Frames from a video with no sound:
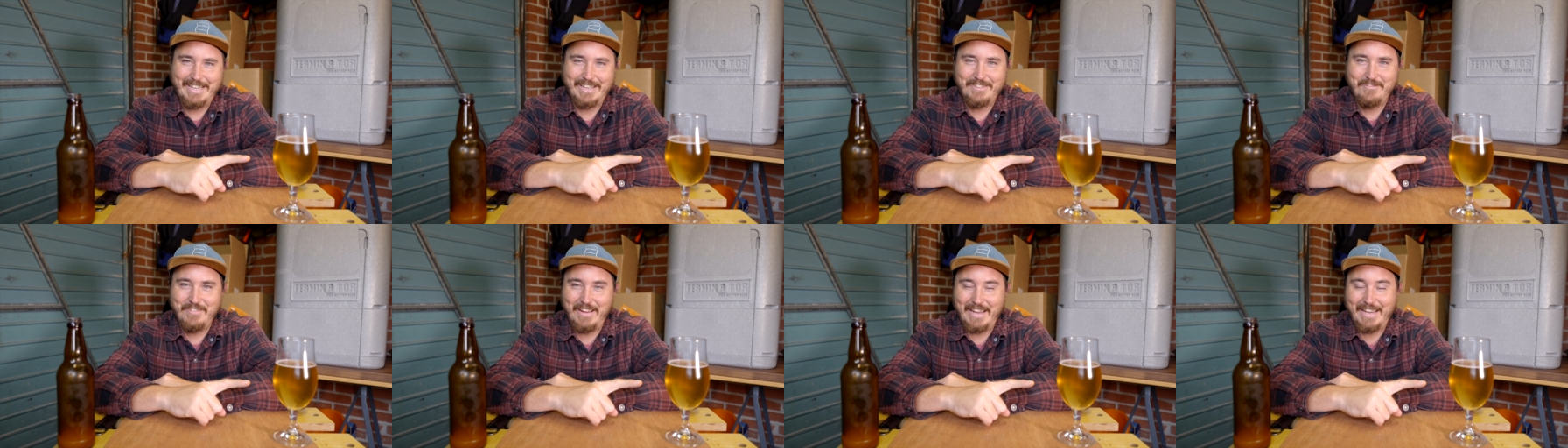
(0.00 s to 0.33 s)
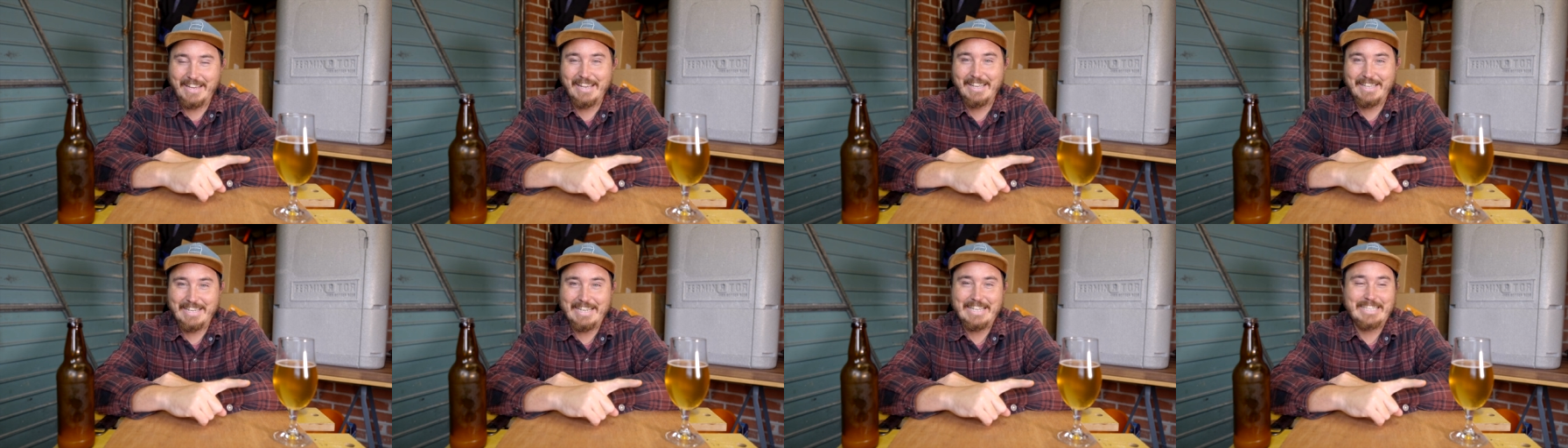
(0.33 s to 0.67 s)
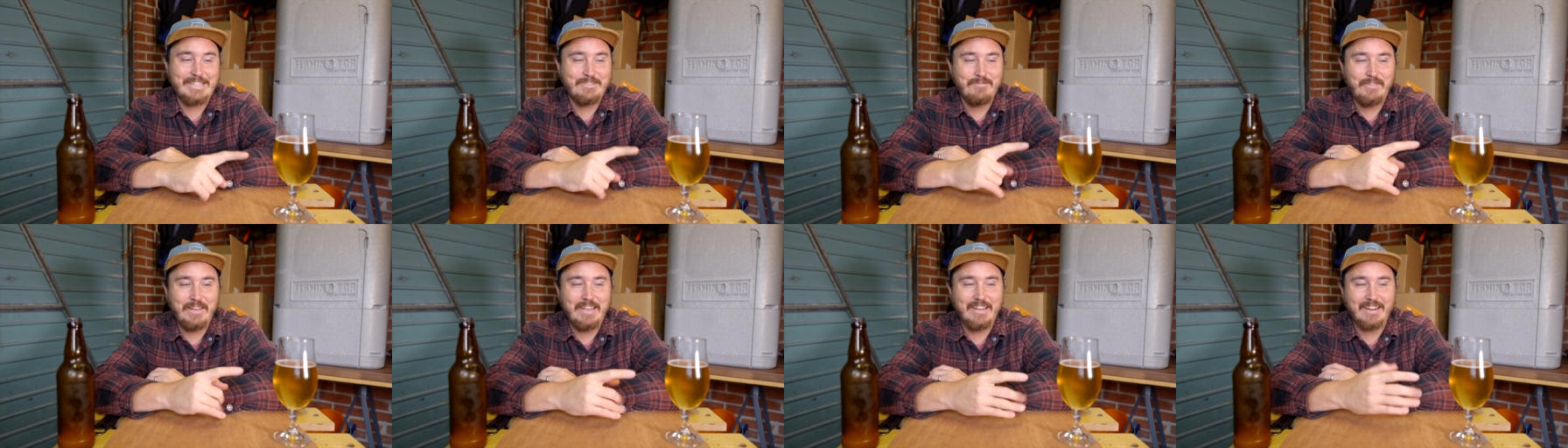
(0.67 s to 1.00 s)
can make a
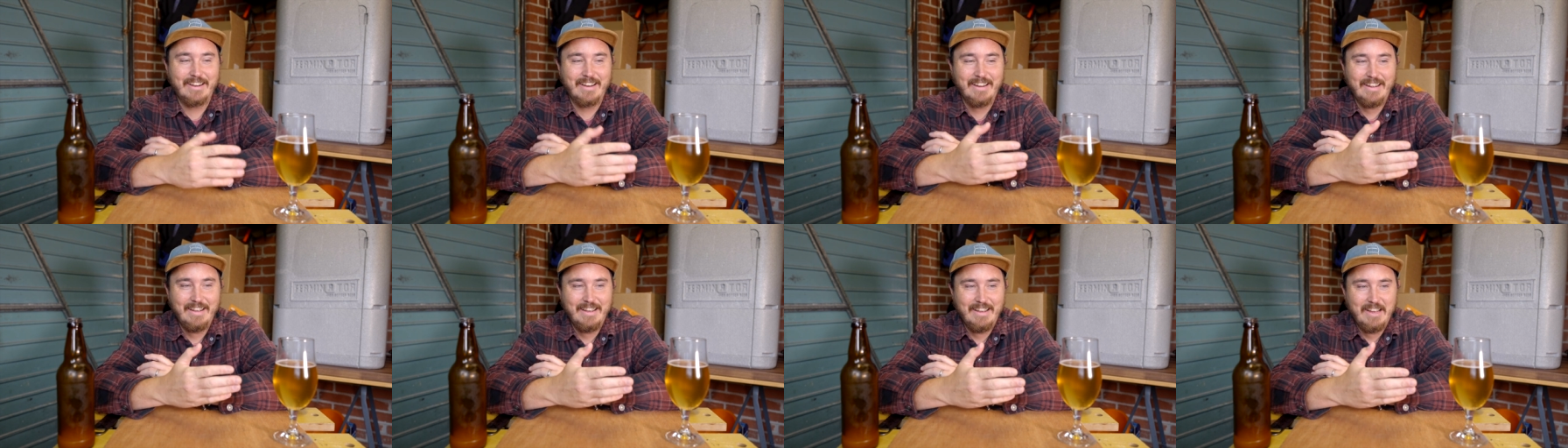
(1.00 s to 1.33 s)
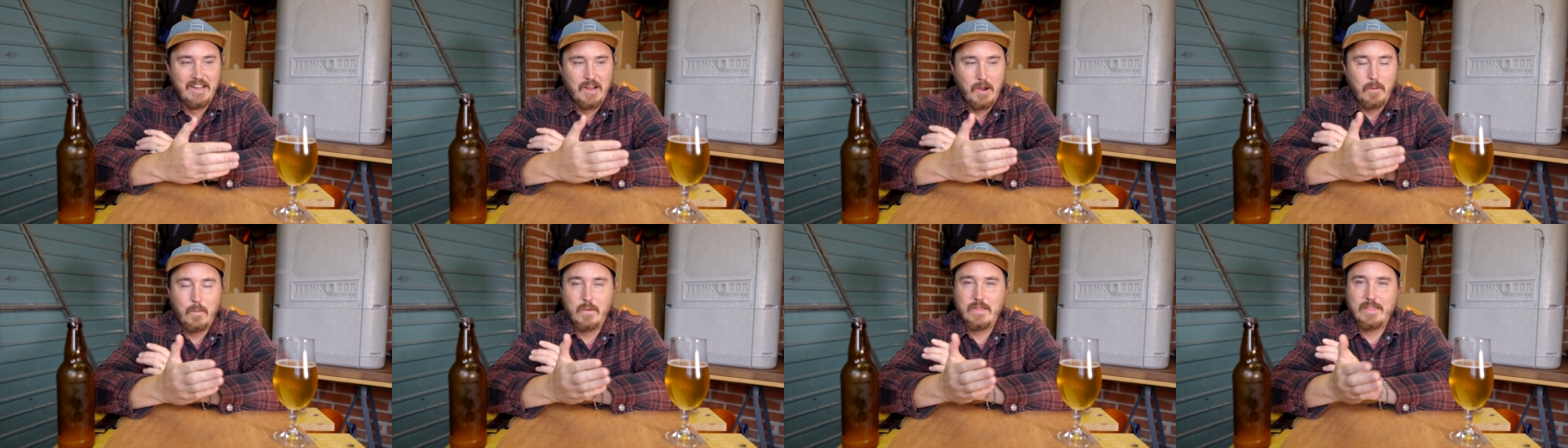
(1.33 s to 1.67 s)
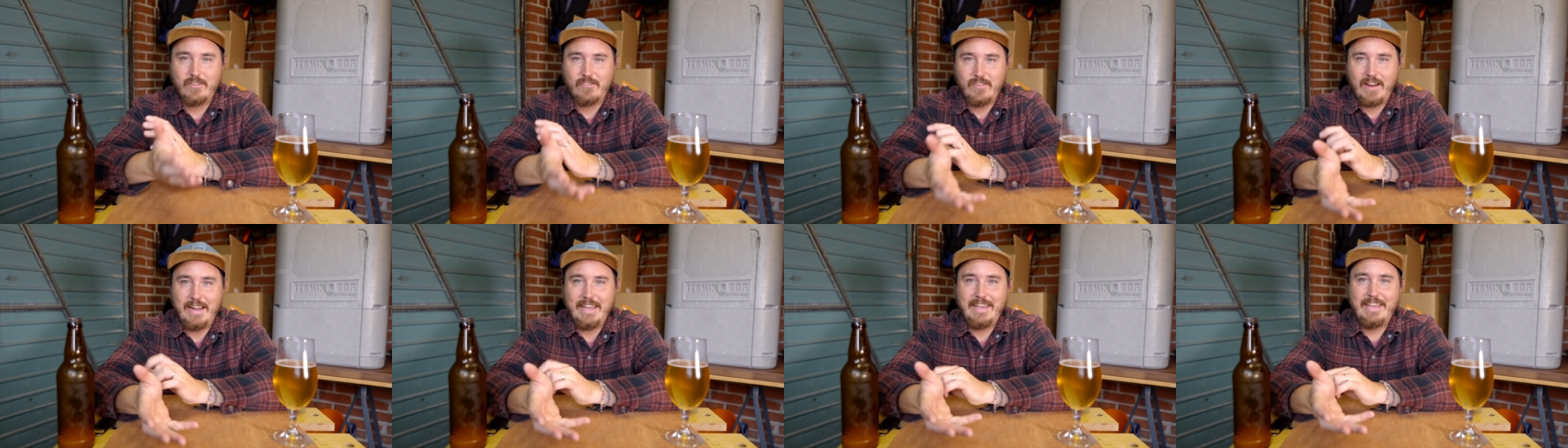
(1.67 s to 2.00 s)
decent beer with the
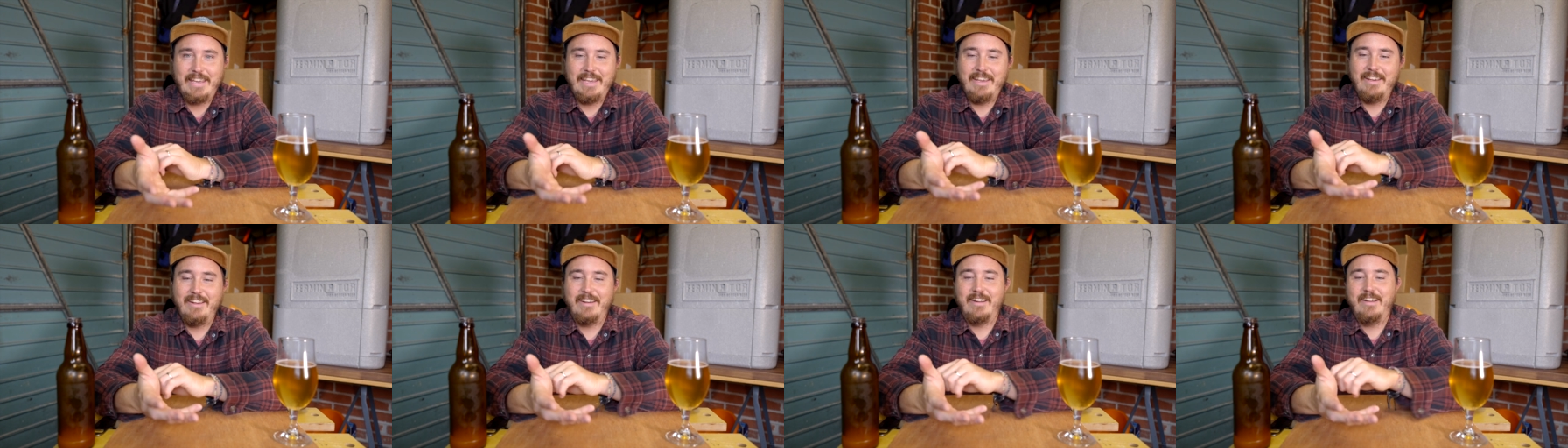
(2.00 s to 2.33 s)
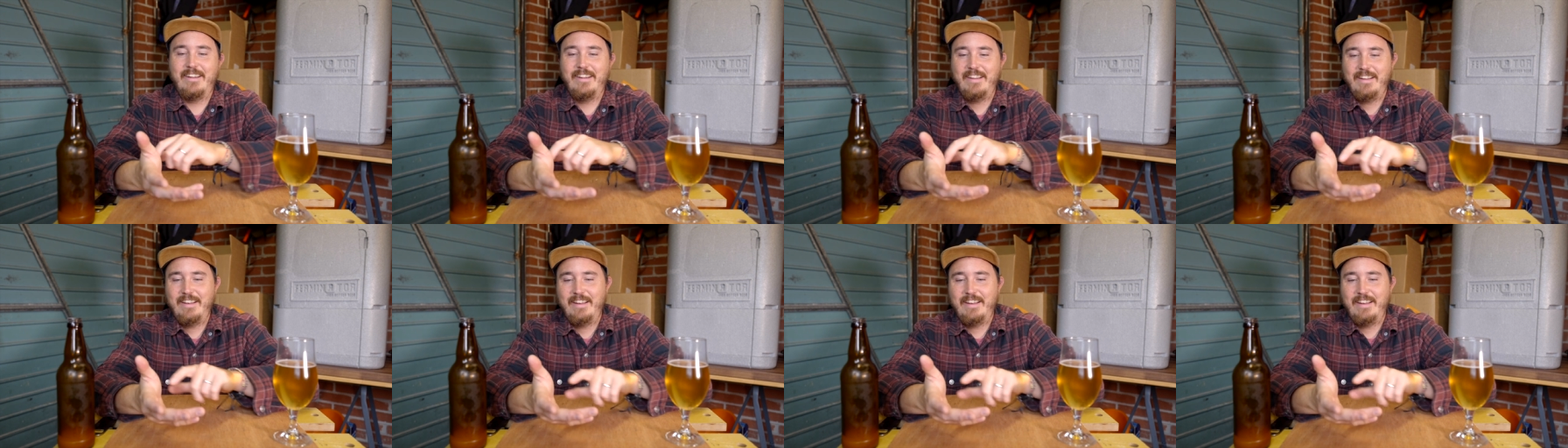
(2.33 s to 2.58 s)
right gear